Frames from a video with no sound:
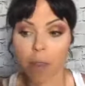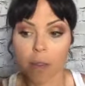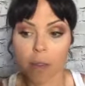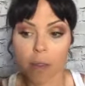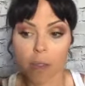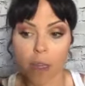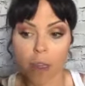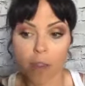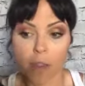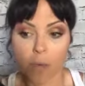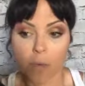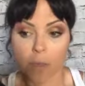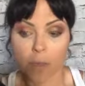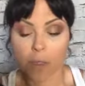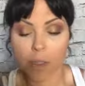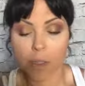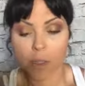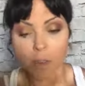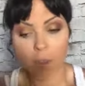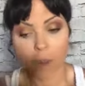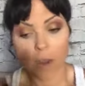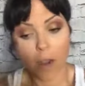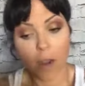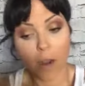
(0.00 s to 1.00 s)
The other one's in
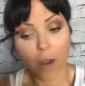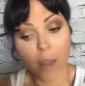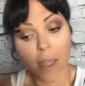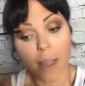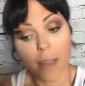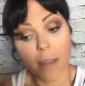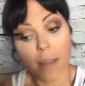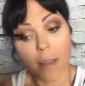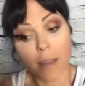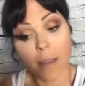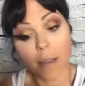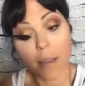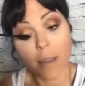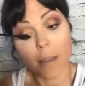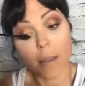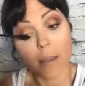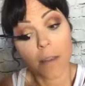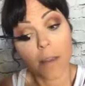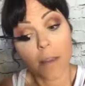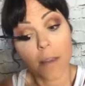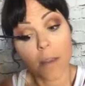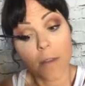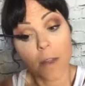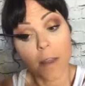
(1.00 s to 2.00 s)
the car, I think.
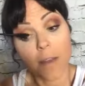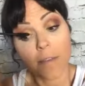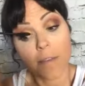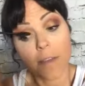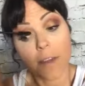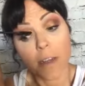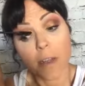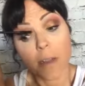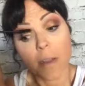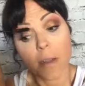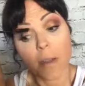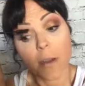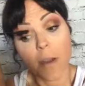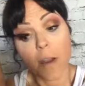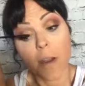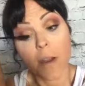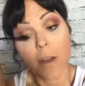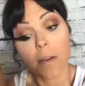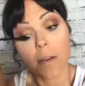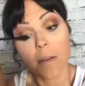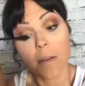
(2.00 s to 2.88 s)
You left it in the car.